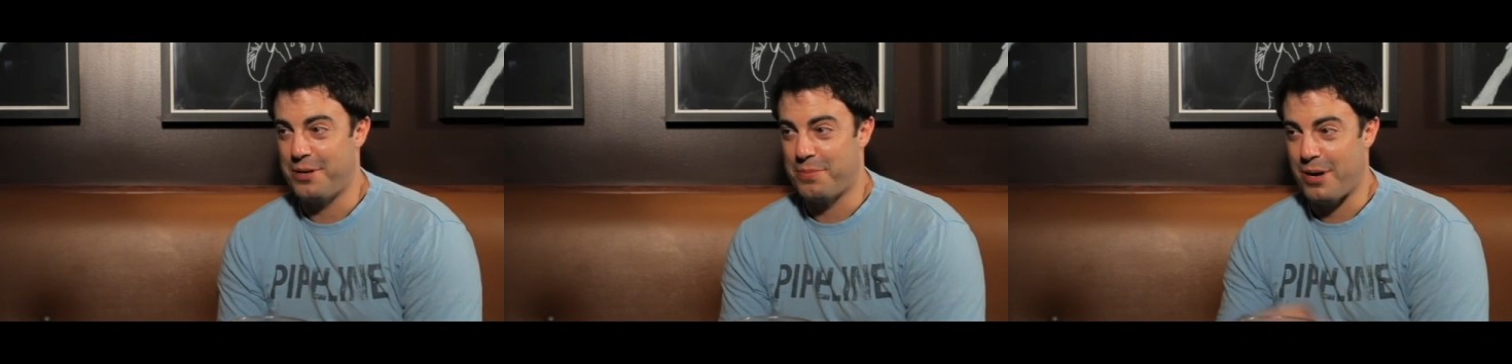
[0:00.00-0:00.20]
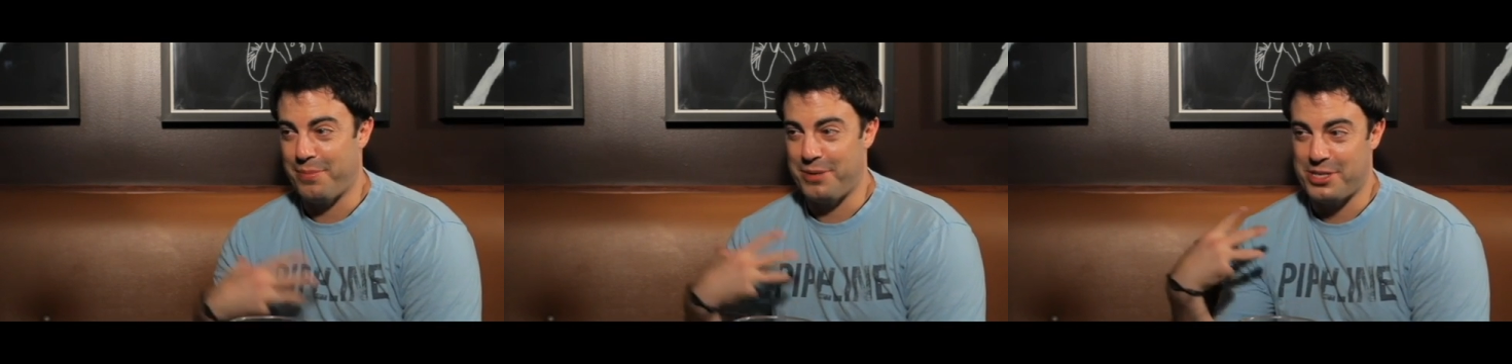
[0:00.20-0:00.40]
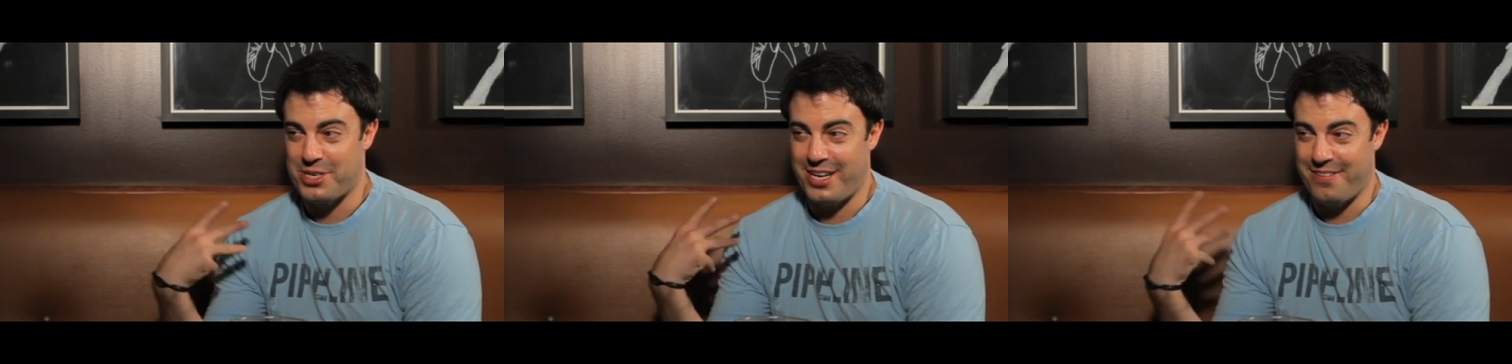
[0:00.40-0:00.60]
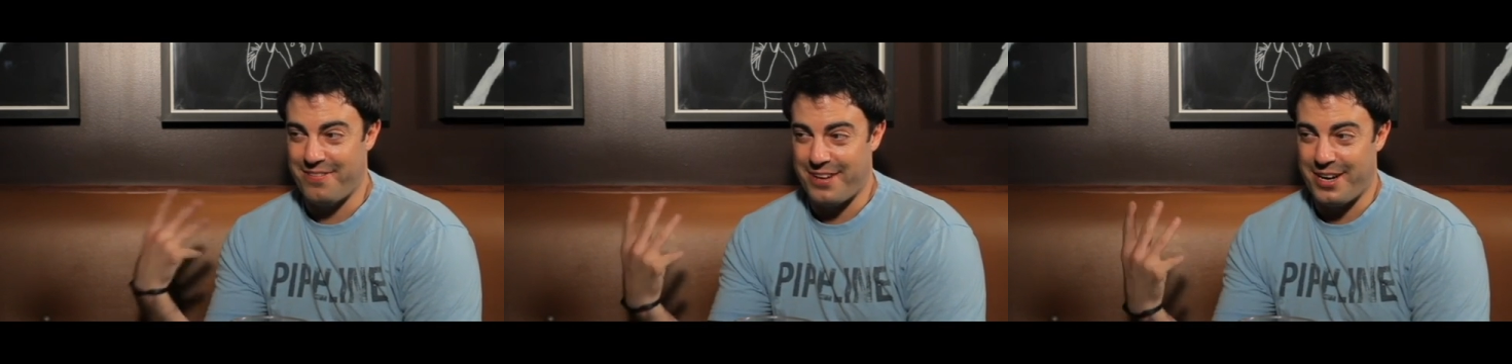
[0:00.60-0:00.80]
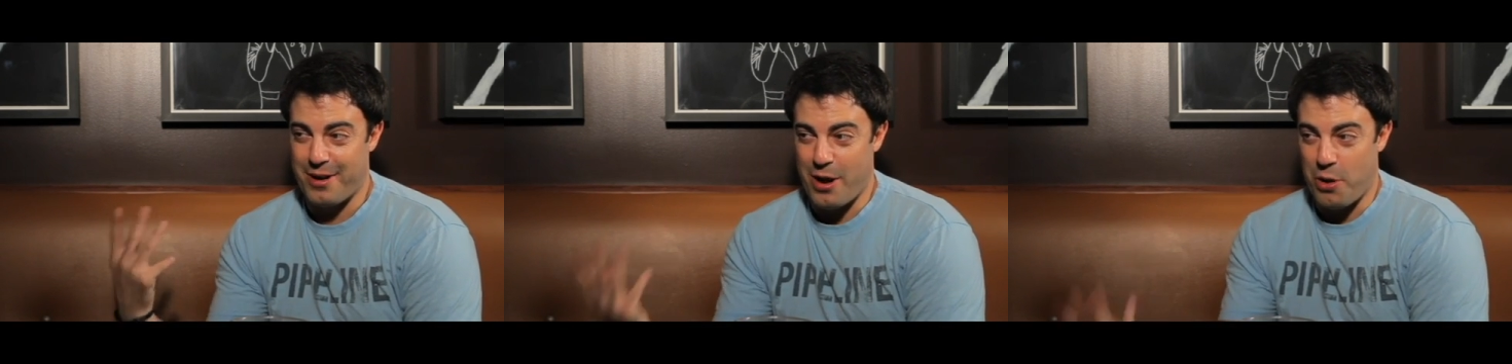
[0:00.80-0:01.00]
and you're probably trying to
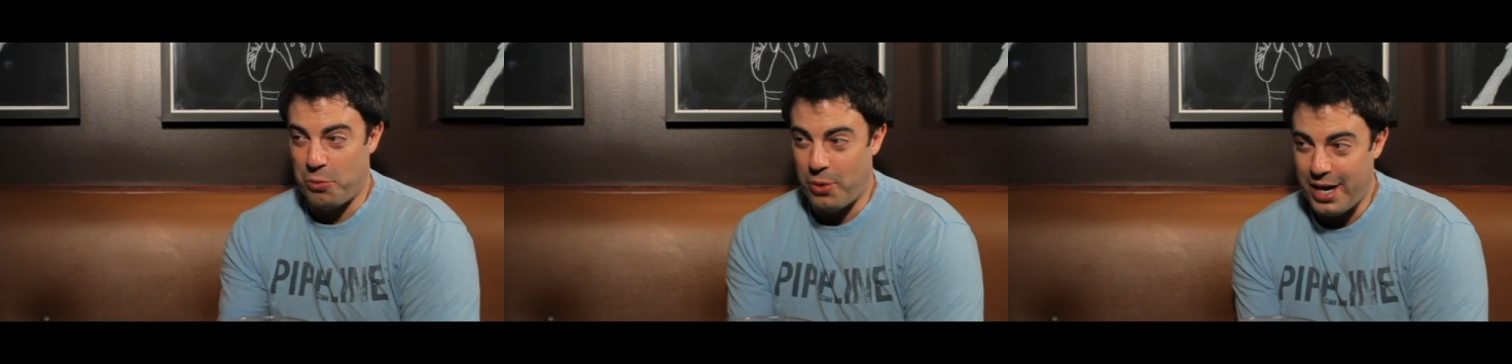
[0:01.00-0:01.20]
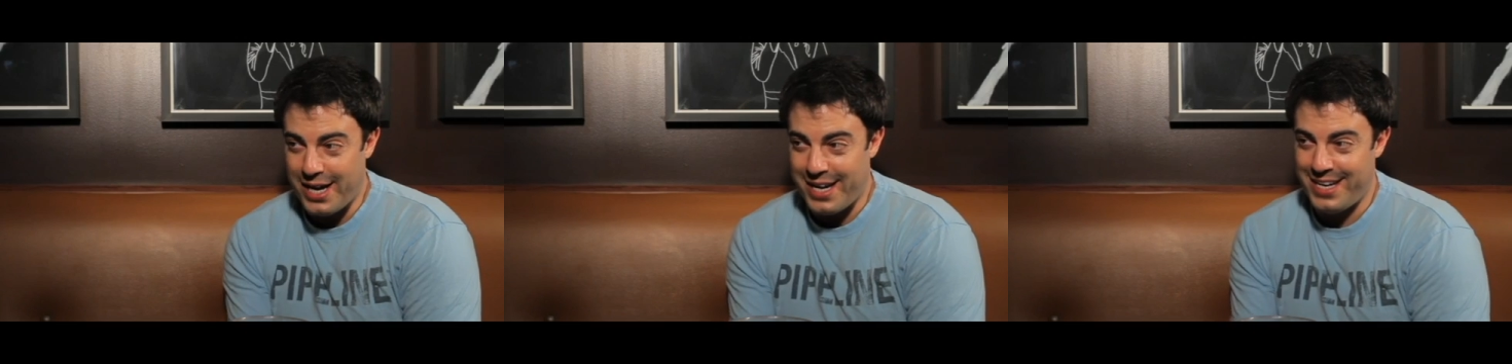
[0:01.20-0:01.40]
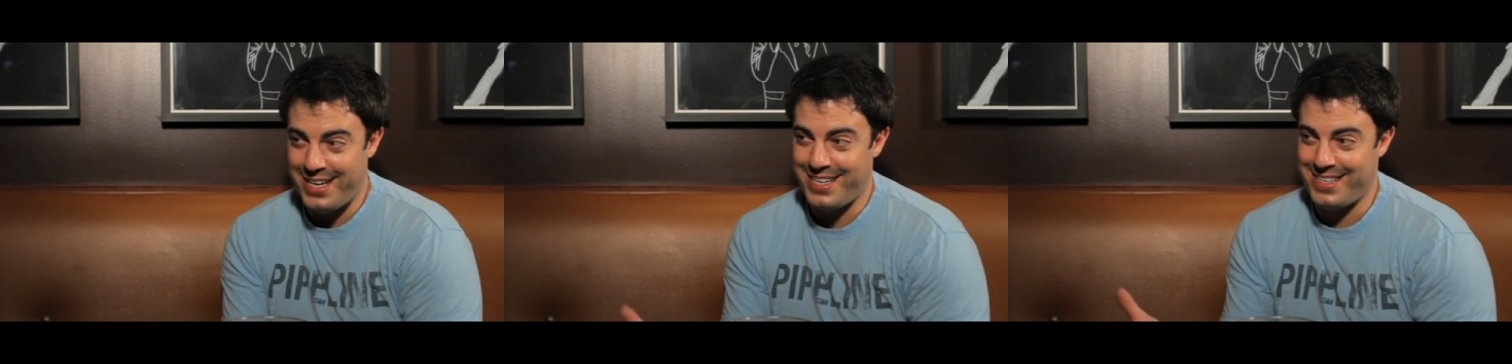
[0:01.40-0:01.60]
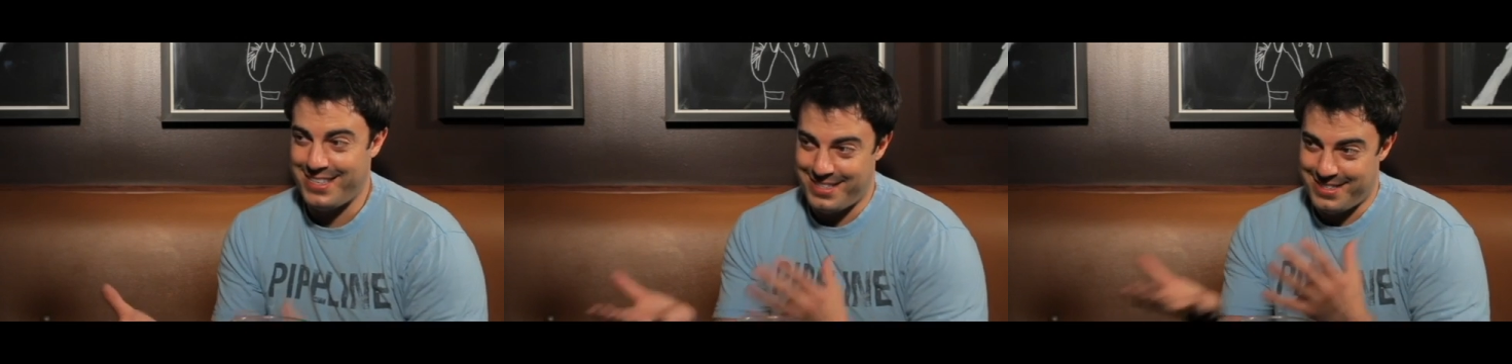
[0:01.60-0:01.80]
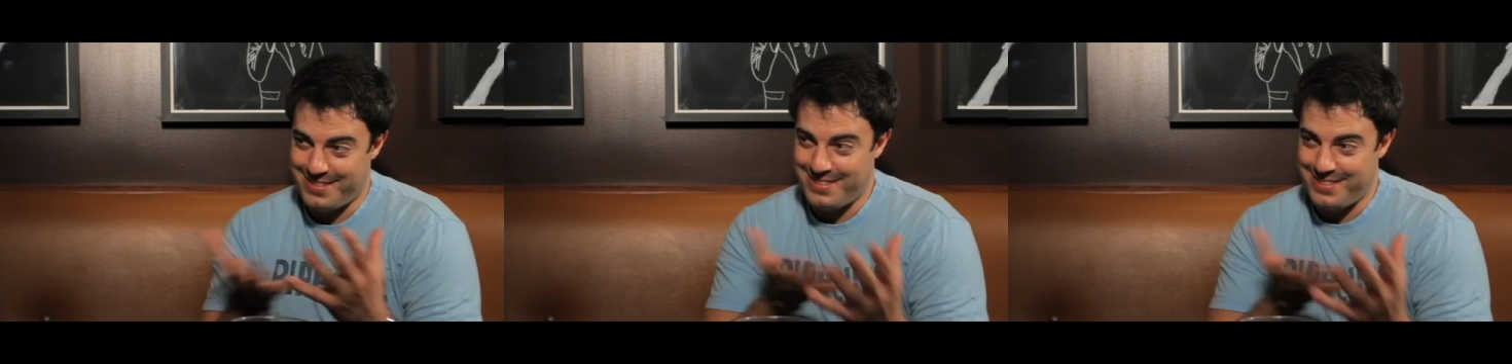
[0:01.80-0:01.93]
figure out why, and,